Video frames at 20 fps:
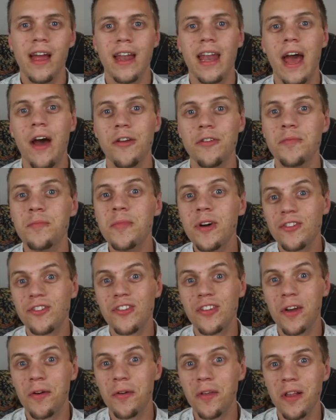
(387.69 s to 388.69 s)
Now, as much
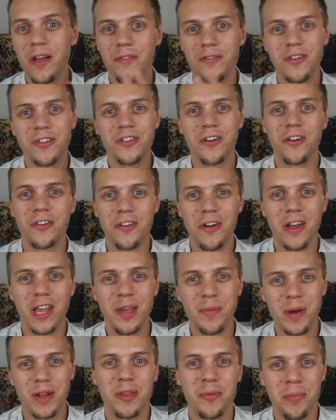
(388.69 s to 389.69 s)
as I would love to start talking
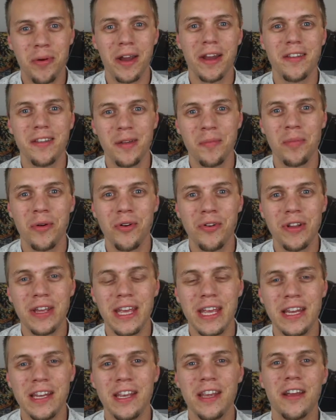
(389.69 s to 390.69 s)
about the Prancing
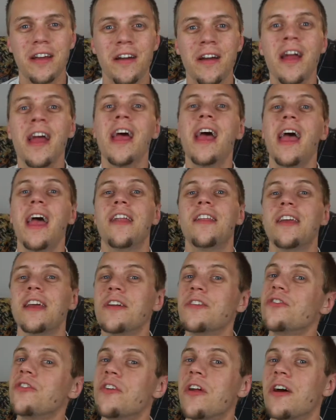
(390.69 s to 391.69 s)
Pony in here and the
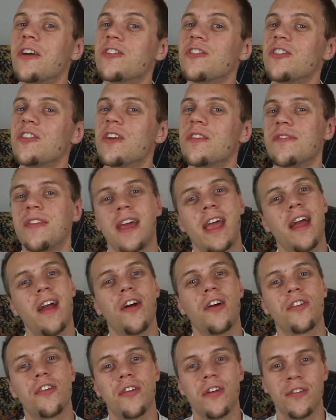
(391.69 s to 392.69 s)
introduction of the
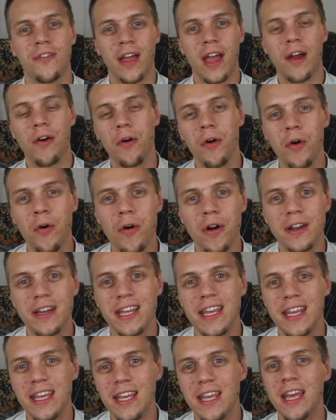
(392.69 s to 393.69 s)
character of Aragorn,
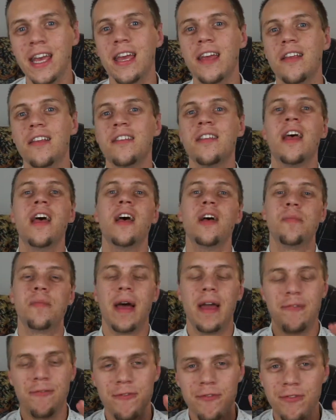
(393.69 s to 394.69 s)
he is
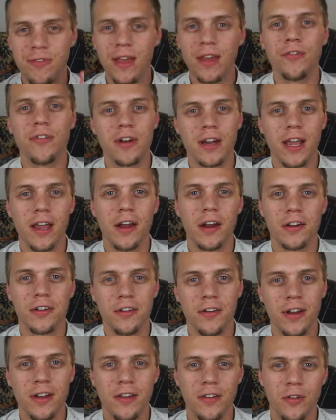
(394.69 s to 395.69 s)
my favorite
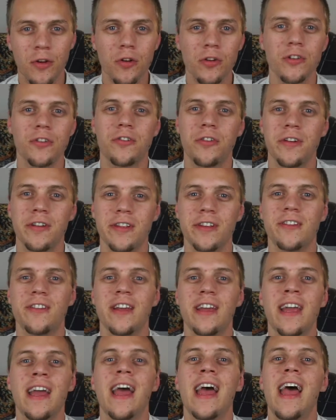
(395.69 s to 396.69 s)
character in this whole
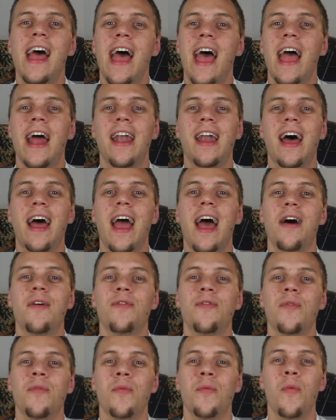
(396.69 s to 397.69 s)
trilogy, and I
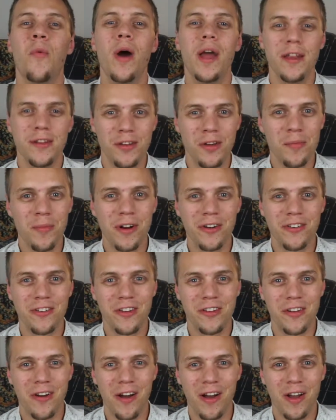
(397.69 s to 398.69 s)
have way too much to
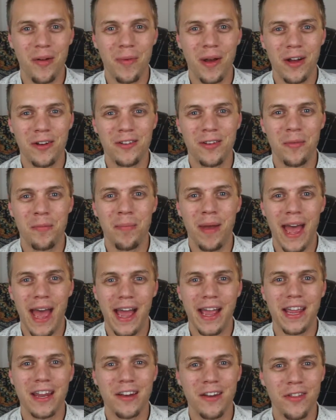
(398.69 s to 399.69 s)
talk about to
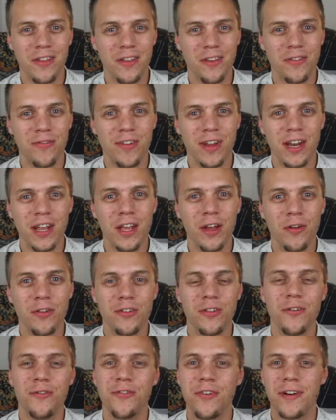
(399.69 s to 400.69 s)
pack into this video,
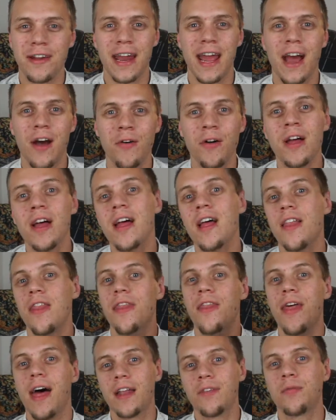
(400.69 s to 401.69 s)
so for now,
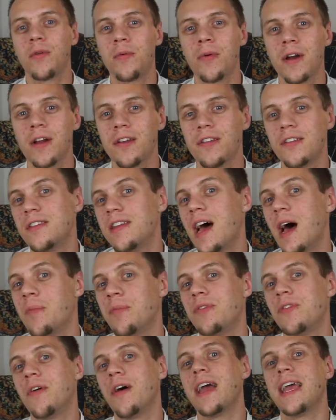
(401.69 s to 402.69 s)
that's where we're gonna stop.
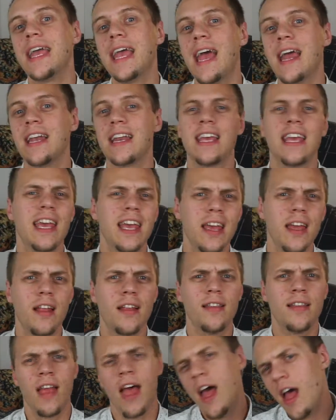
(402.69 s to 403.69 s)
So again,
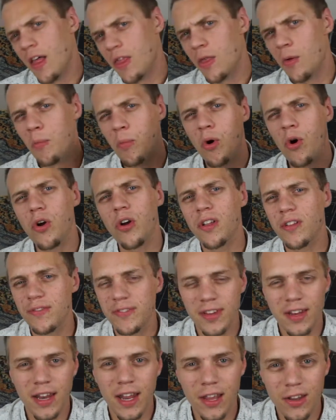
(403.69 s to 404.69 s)
kids, the moral of
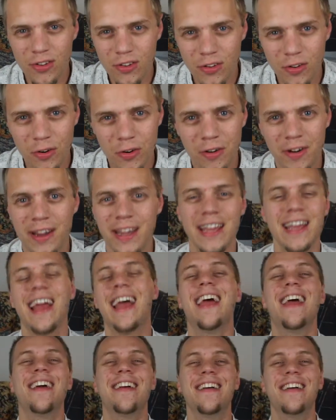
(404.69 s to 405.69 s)
today's story.
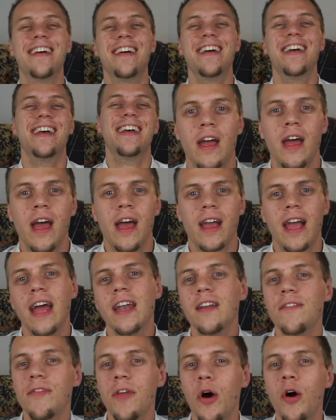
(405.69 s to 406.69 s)

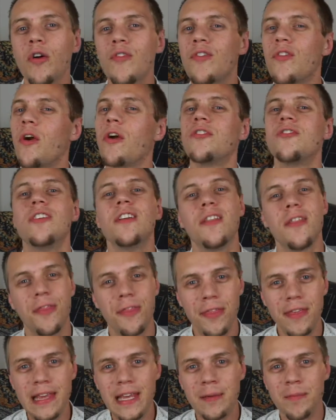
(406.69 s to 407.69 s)
Kind of the overarching
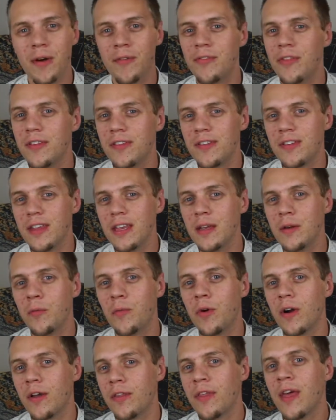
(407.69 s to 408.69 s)
theme of the scene
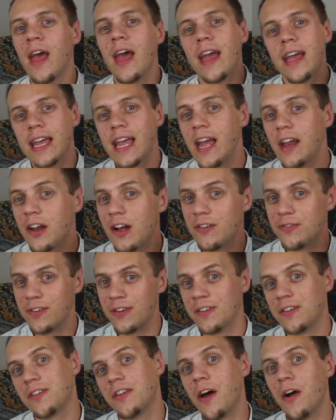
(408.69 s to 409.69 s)
with Gandalf
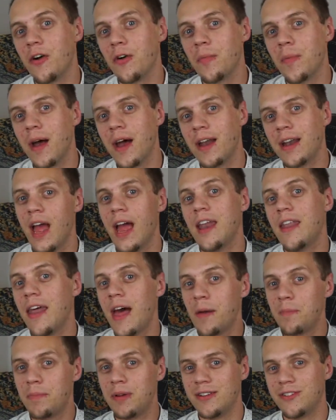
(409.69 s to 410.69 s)
and Saruman and
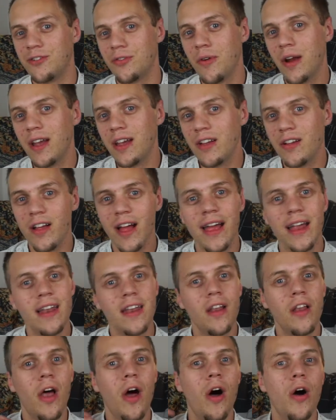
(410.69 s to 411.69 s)
that betrayal, and
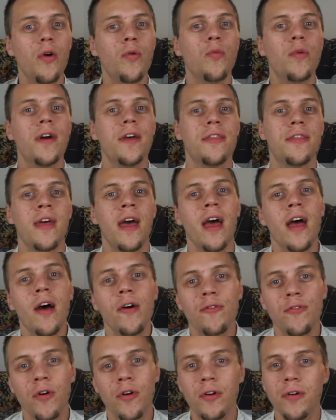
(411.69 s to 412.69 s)
along with
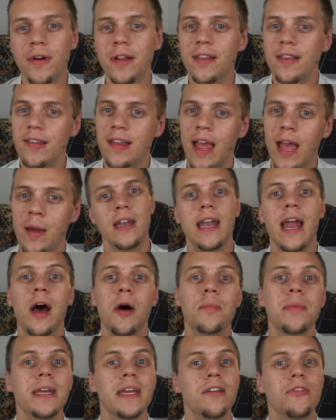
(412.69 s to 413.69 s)
Frodo and Sam
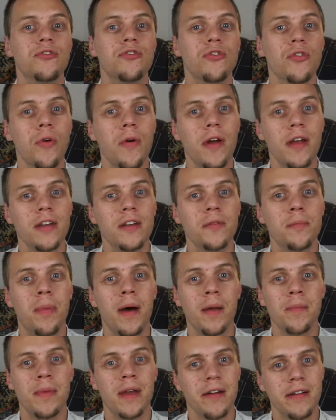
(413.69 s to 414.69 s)
now being joined
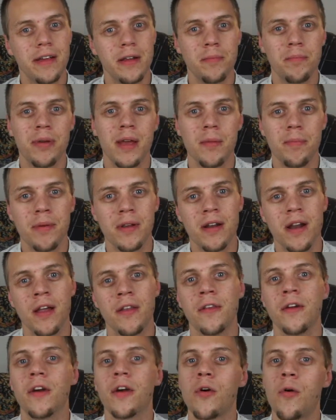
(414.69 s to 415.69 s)
by Merry and Pippin
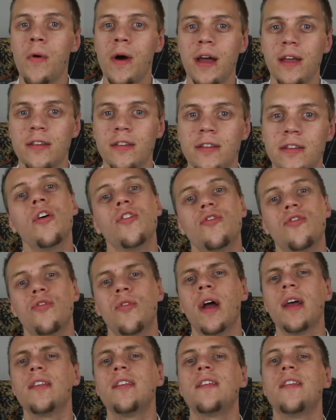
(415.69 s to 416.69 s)
on their quest.
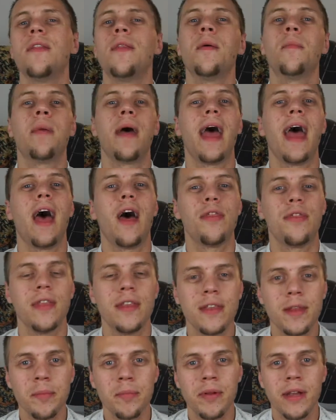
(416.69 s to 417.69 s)
Trust the path
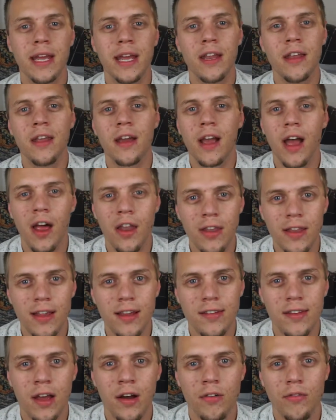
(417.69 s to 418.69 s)
and the plan that God
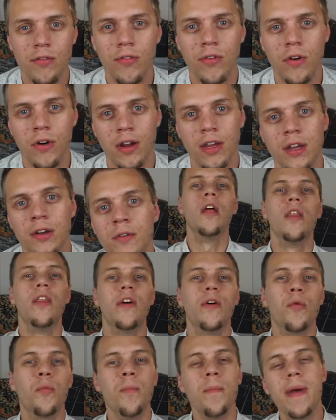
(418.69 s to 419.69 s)
lays out for you.
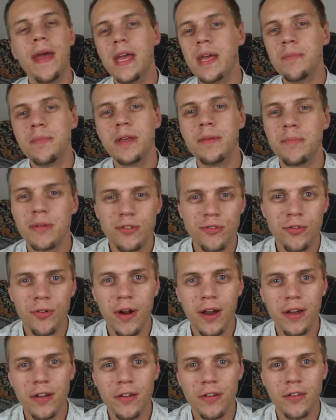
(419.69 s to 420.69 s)
There may be
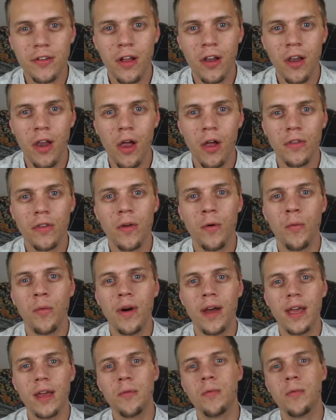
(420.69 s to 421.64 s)
betrayals along the way.